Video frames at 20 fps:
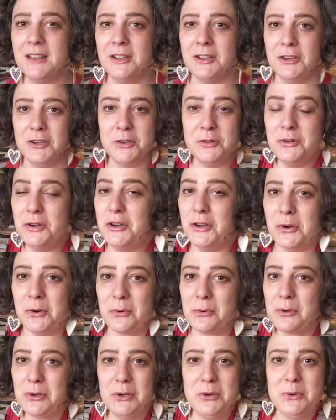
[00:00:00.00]
you do.
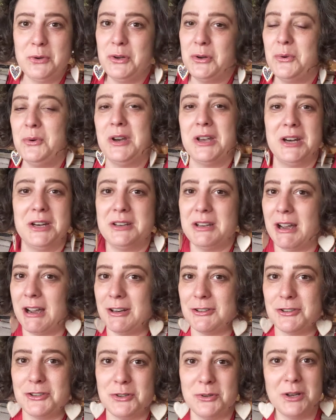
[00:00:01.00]
You get
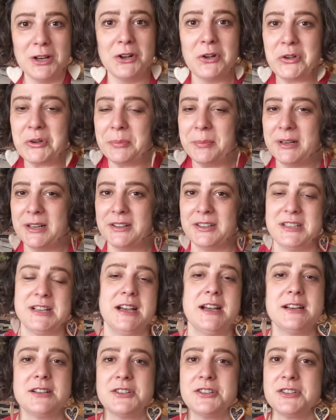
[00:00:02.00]
attached. You get a little bit
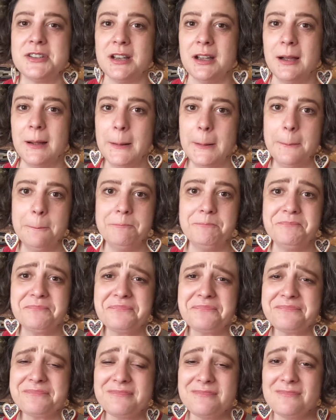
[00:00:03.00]
attached.
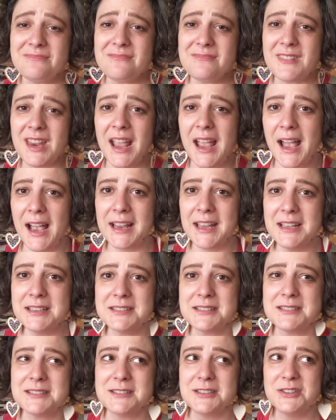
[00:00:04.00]
I
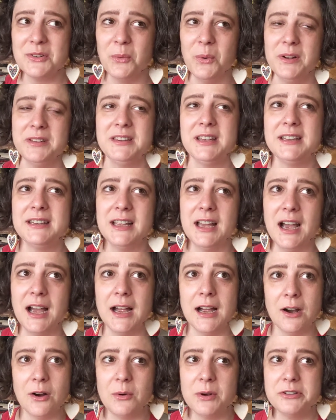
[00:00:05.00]
guess the one thing that
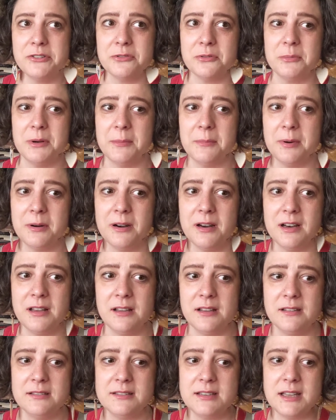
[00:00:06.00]
I always remember
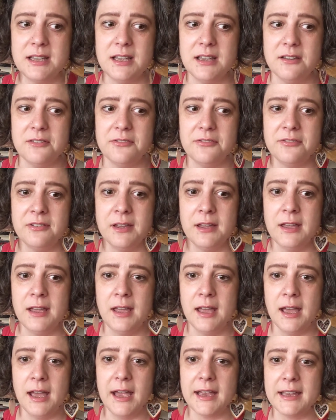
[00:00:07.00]
is if
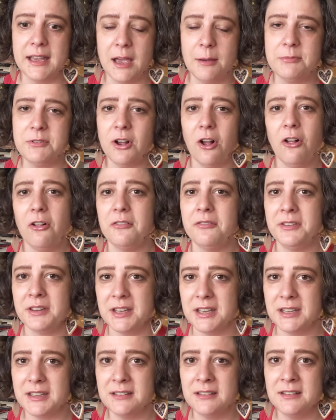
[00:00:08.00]
I kept all of the
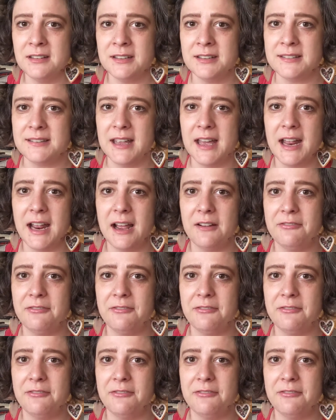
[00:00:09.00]
kittens that I